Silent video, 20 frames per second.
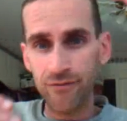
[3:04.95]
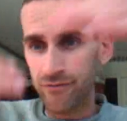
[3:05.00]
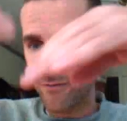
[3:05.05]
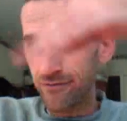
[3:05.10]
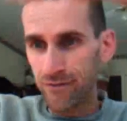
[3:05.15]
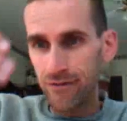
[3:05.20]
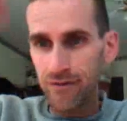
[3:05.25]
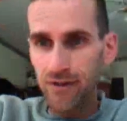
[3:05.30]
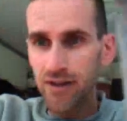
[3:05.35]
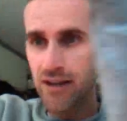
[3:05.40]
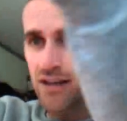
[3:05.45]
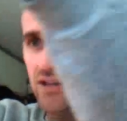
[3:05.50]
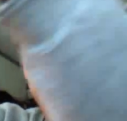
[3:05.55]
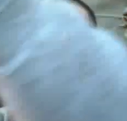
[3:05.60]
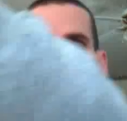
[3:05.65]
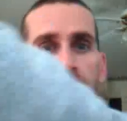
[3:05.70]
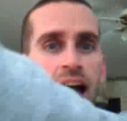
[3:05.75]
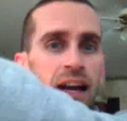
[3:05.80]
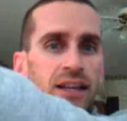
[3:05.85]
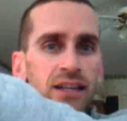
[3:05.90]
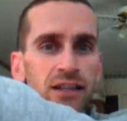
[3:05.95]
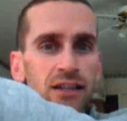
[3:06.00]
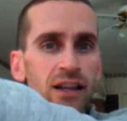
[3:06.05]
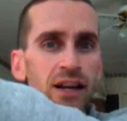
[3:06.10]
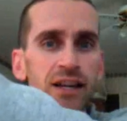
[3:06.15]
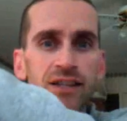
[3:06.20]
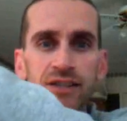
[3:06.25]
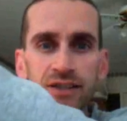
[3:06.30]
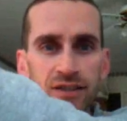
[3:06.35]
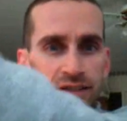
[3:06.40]
of
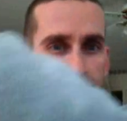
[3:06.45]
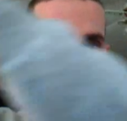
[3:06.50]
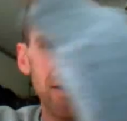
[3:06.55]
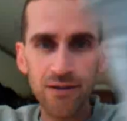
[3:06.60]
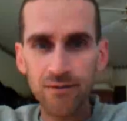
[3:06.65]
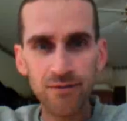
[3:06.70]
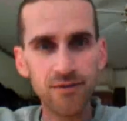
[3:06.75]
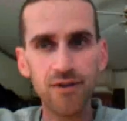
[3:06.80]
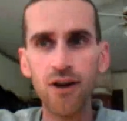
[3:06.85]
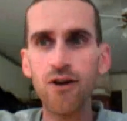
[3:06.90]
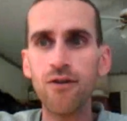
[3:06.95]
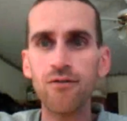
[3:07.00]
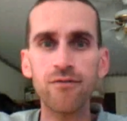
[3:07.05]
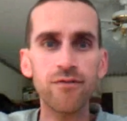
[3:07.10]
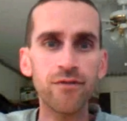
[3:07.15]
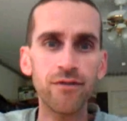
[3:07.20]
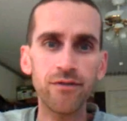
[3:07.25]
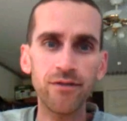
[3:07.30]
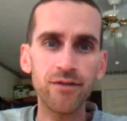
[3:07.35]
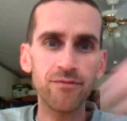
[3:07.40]
calculations, and it was over.